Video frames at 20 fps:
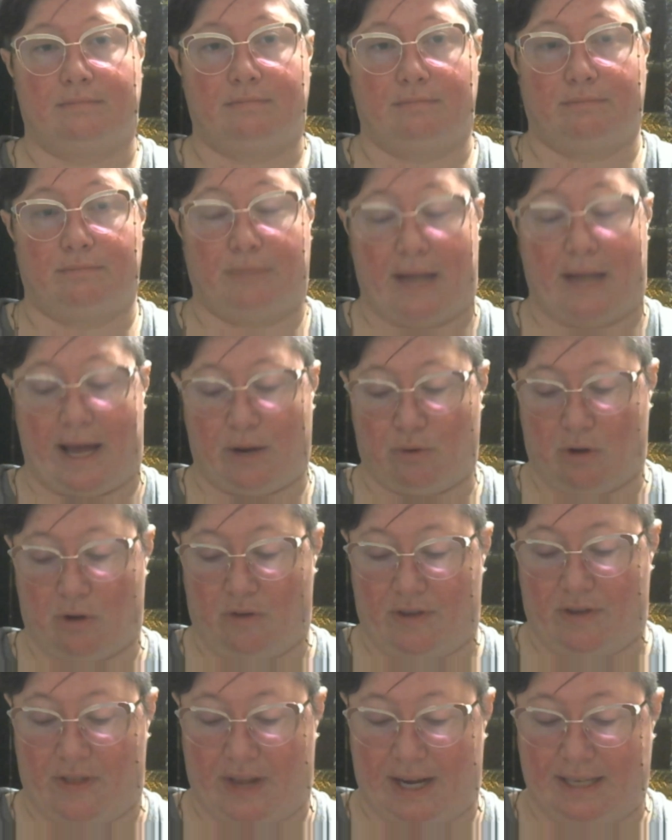black
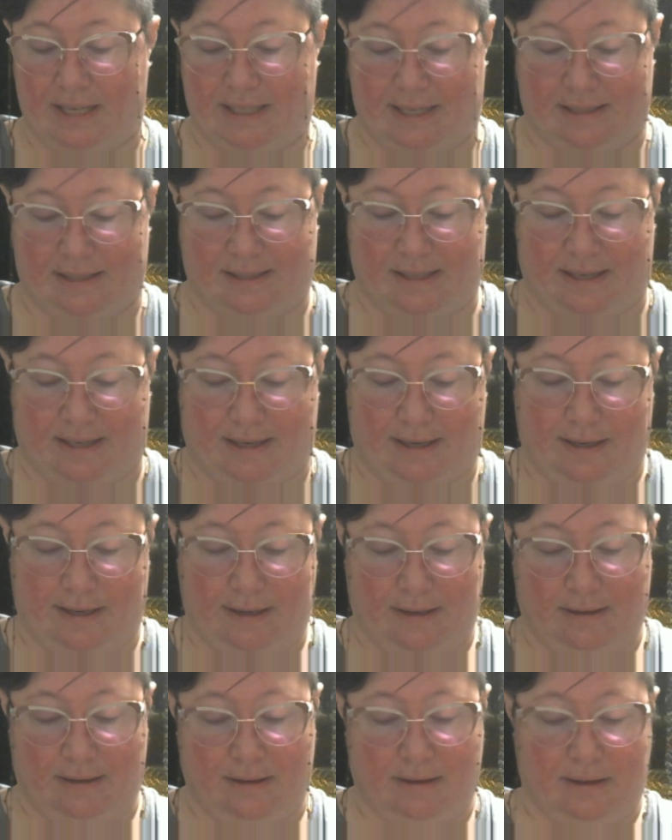roving that I test dyed.
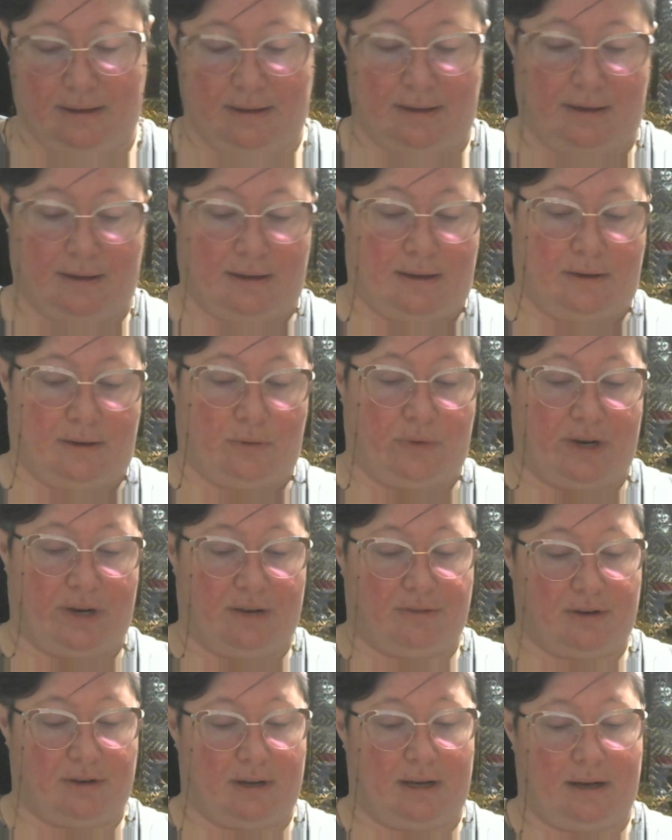
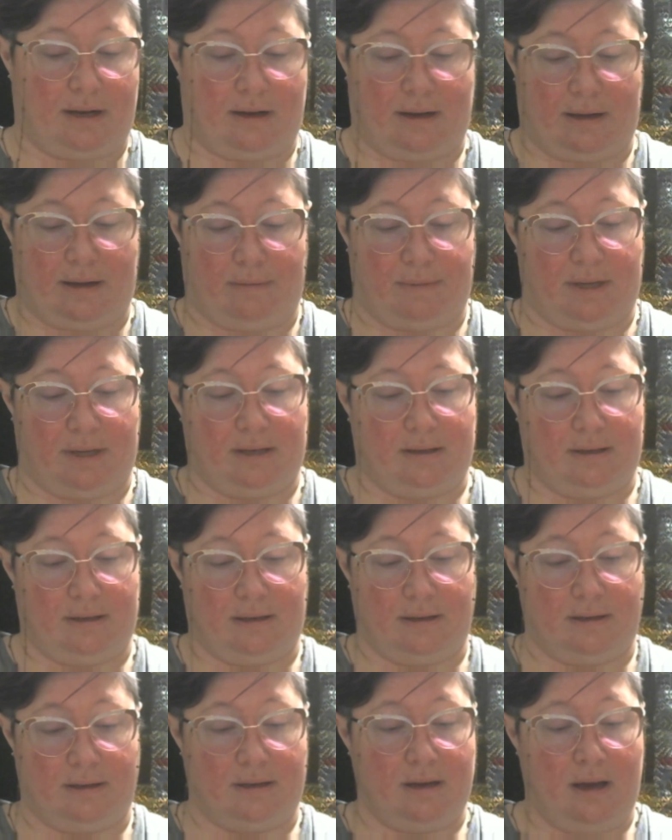Whenever I'm
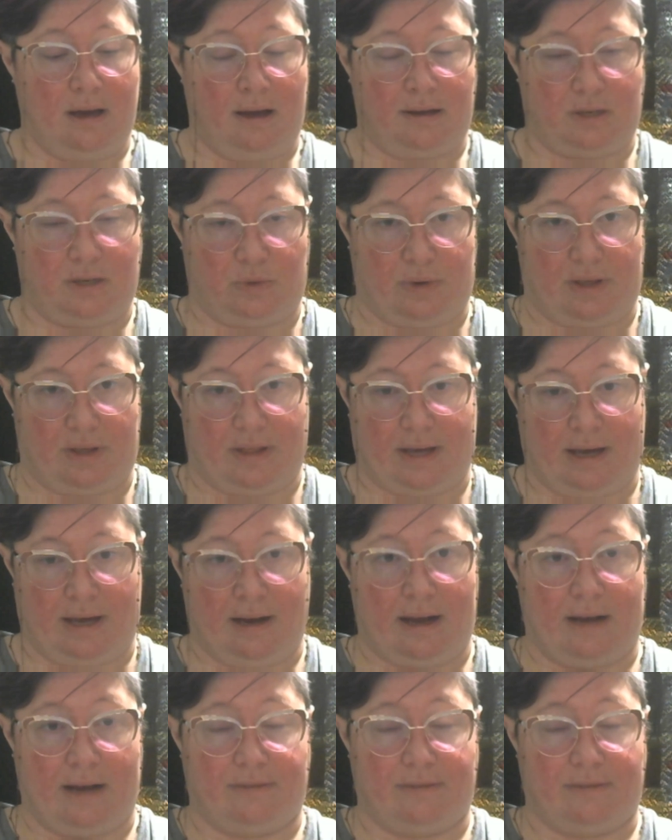not doing that, I've